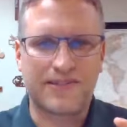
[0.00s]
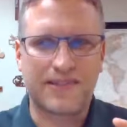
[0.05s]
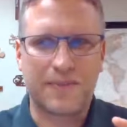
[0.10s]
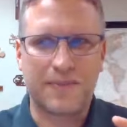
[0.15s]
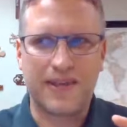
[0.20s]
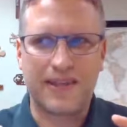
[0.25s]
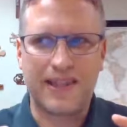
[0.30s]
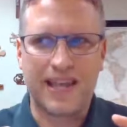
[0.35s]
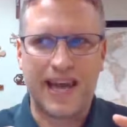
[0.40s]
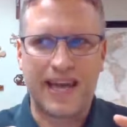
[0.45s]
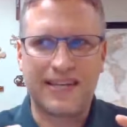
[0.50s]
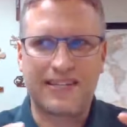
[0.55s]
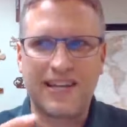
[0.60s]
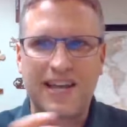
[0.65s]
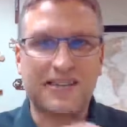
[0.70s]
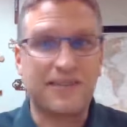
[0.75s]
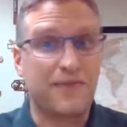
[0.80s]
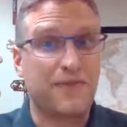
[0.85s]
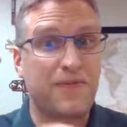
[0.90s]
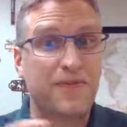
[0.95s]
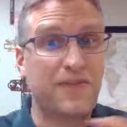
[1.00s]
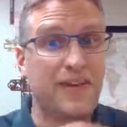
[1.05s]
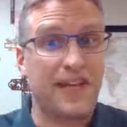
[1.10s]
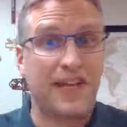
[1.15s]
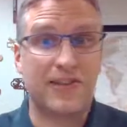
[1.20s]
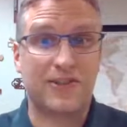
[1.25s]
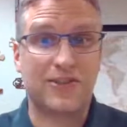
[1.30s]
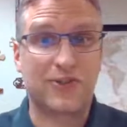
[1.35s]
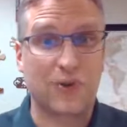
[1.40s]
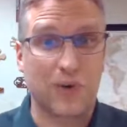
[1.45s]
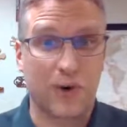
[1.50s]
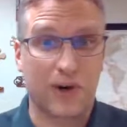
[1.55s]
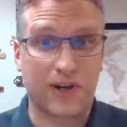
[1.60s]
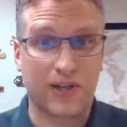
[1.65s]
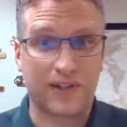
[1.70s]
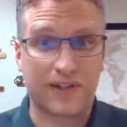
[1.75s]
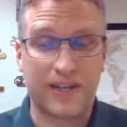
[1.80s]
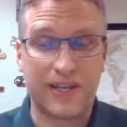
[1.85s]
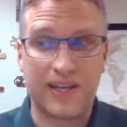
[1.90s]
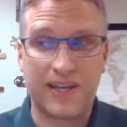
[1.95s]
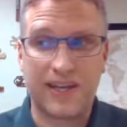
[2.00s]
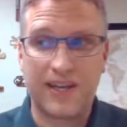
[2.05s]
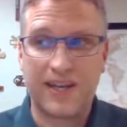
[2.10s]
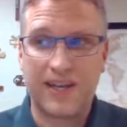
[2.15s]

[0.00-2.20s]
is something that doesn't fit historically.